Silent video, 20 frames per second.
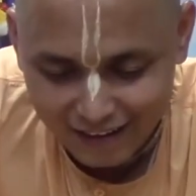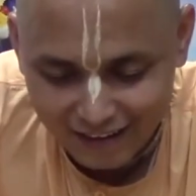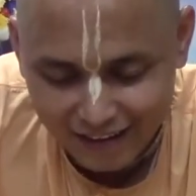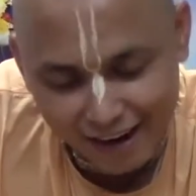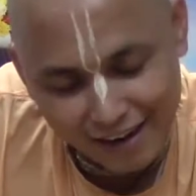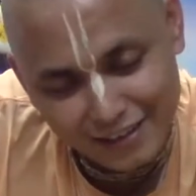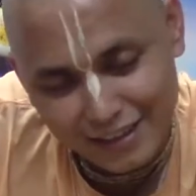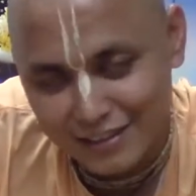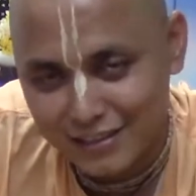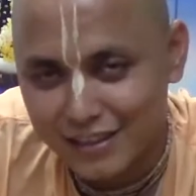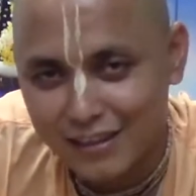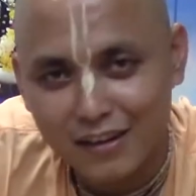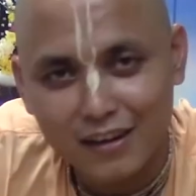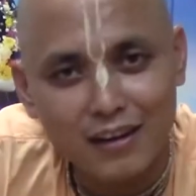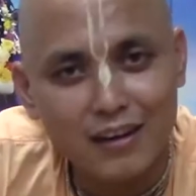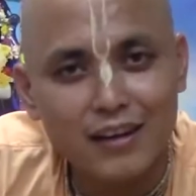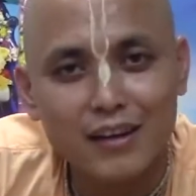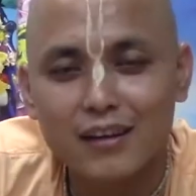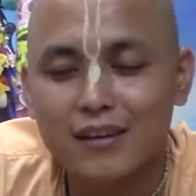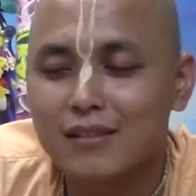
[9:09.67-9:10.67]
As I said
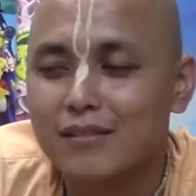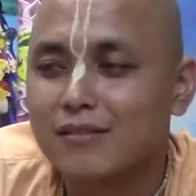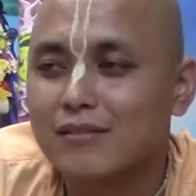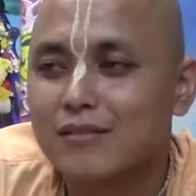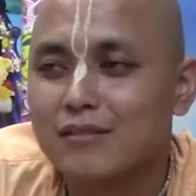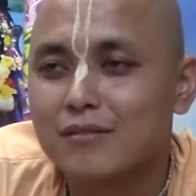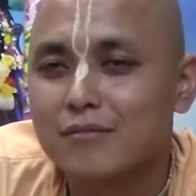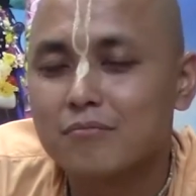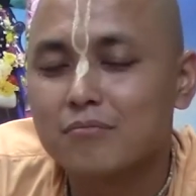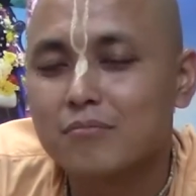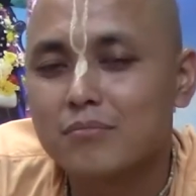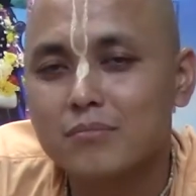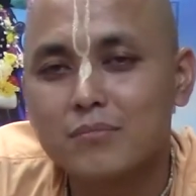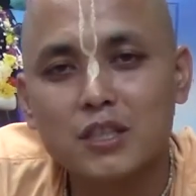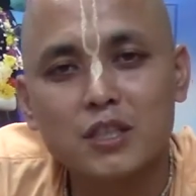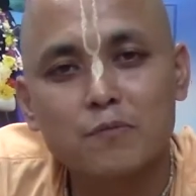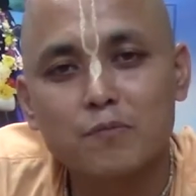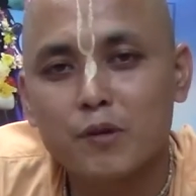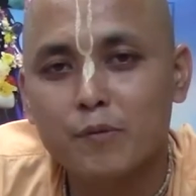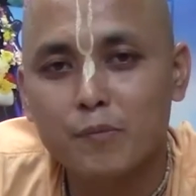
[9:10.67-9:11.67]
earlier,
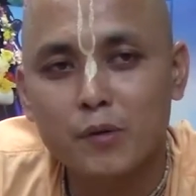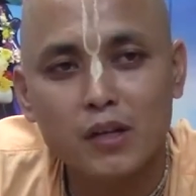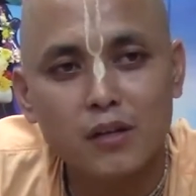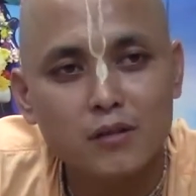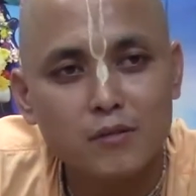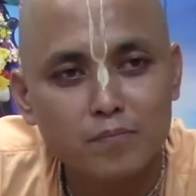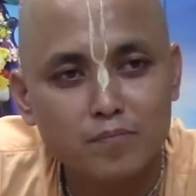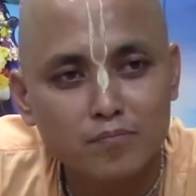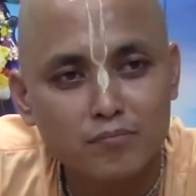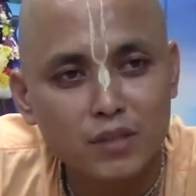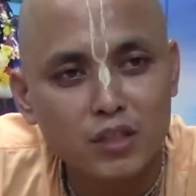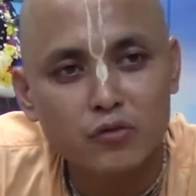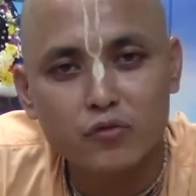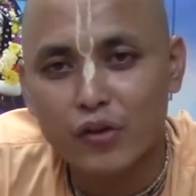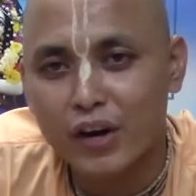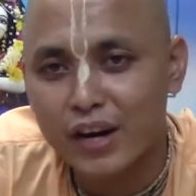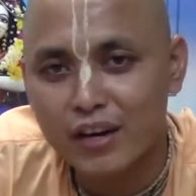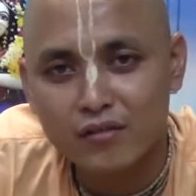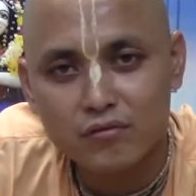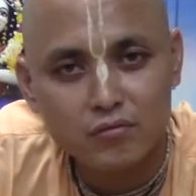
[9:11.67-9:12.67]
these people, these
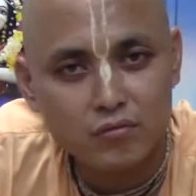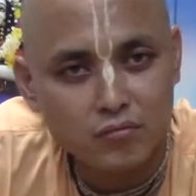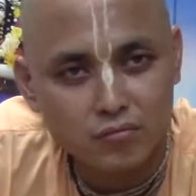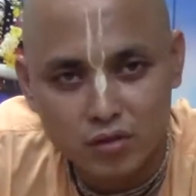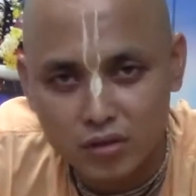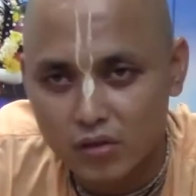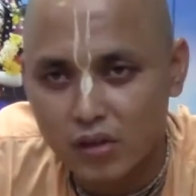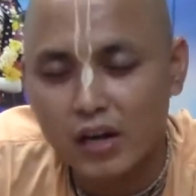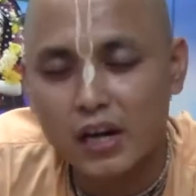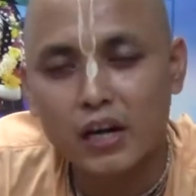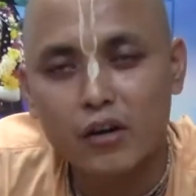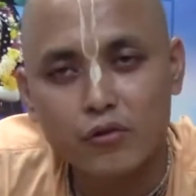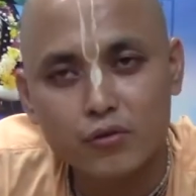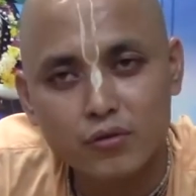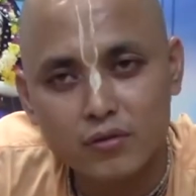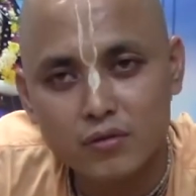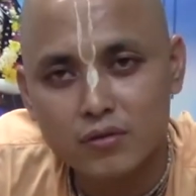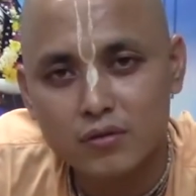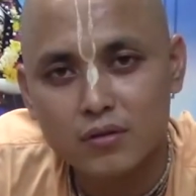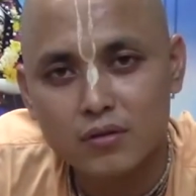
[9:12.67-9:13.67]
friends, these
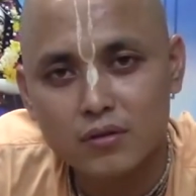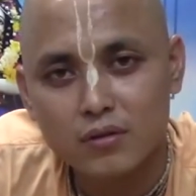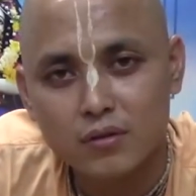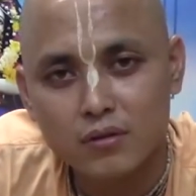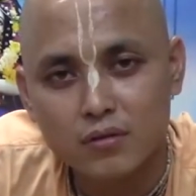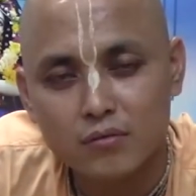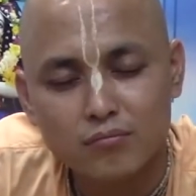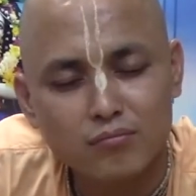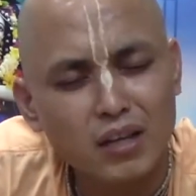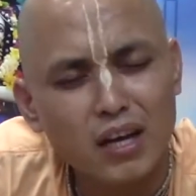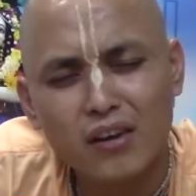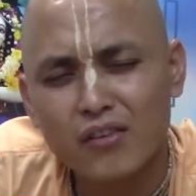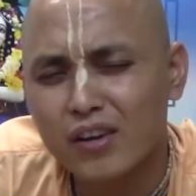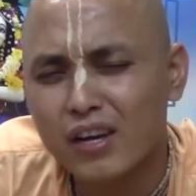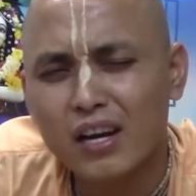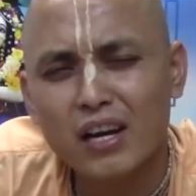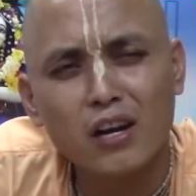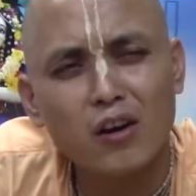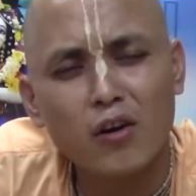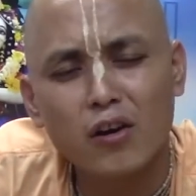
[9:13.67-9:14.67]
relatives, they are
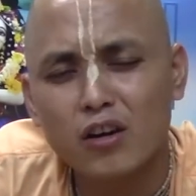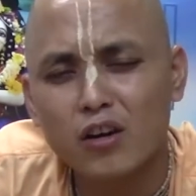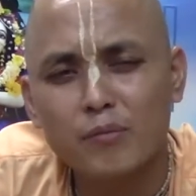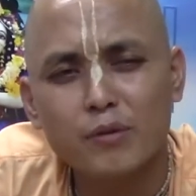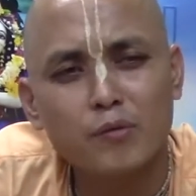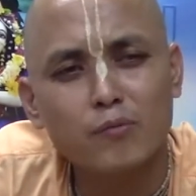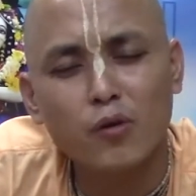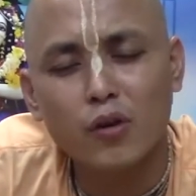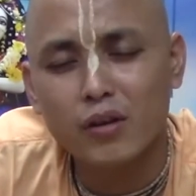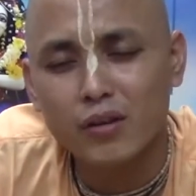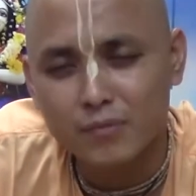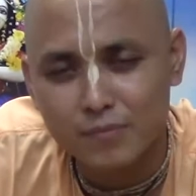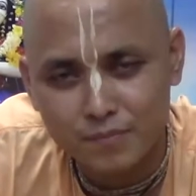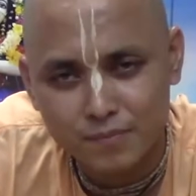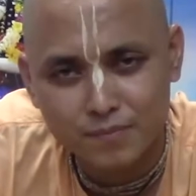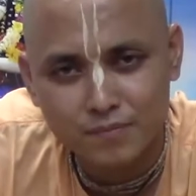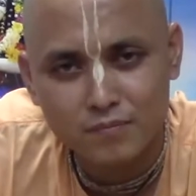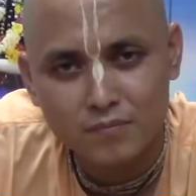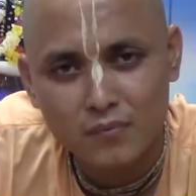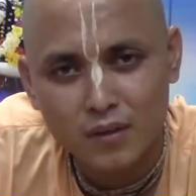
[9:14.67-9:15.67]
really not coming for him.
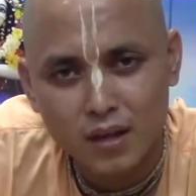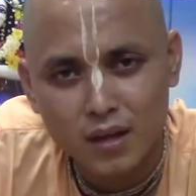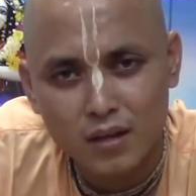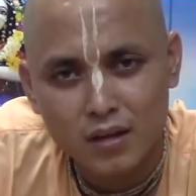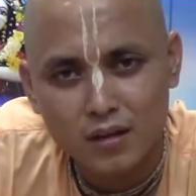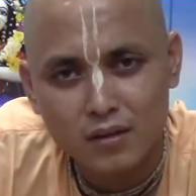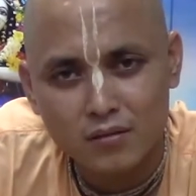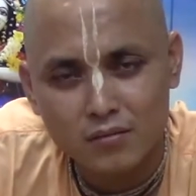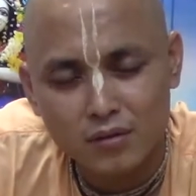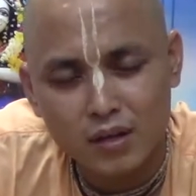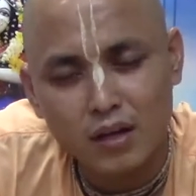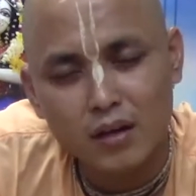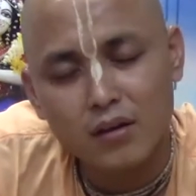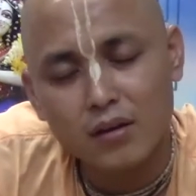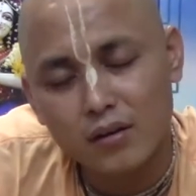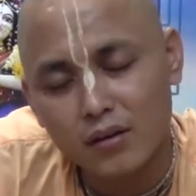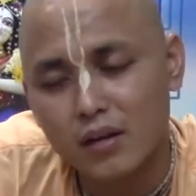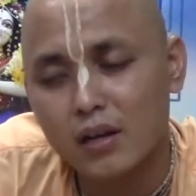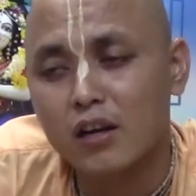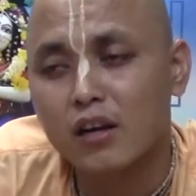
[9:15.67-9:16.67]
They are
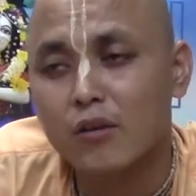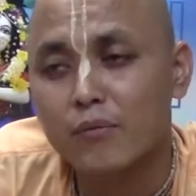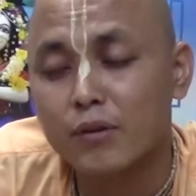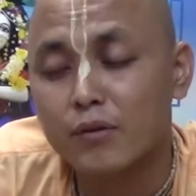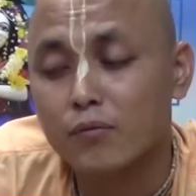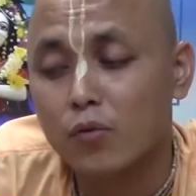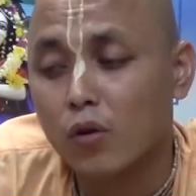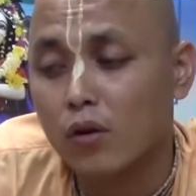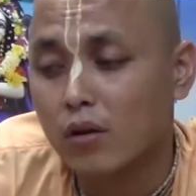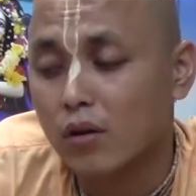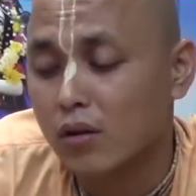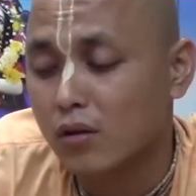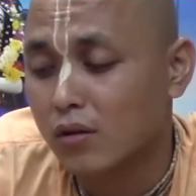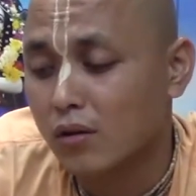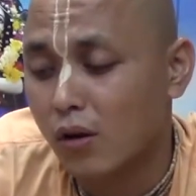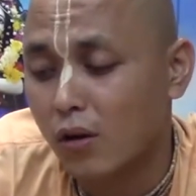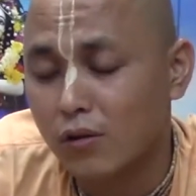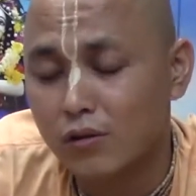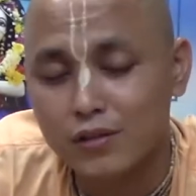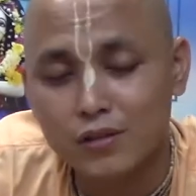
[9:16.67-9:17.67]
really coming for
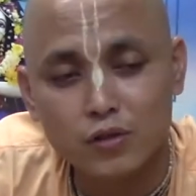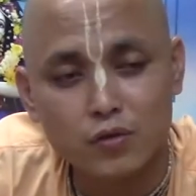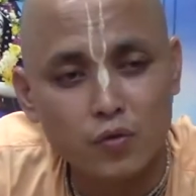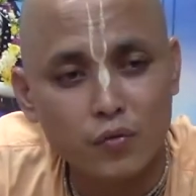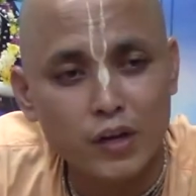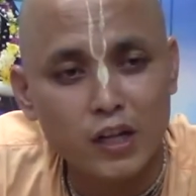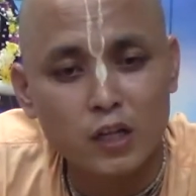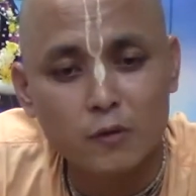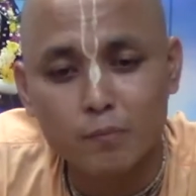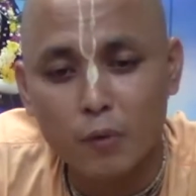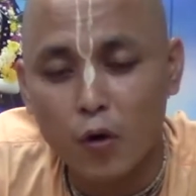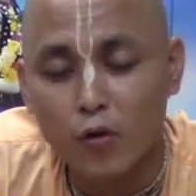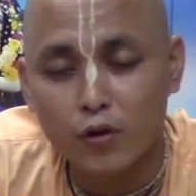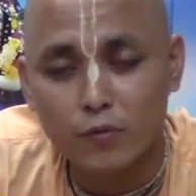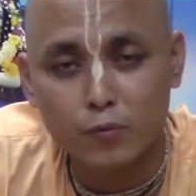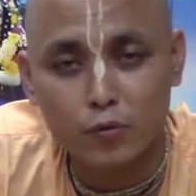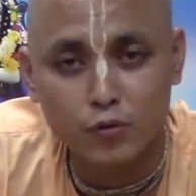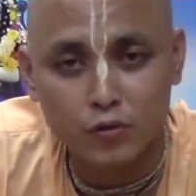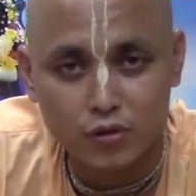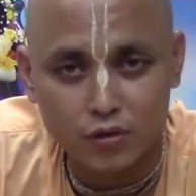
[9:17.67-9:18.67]
all this wealth, power,
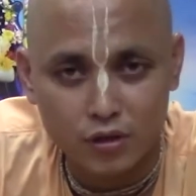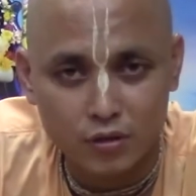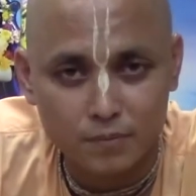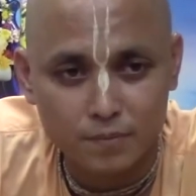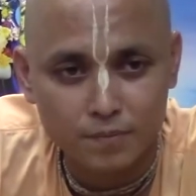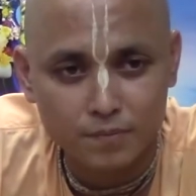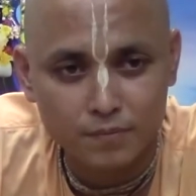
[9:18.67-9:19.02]
position.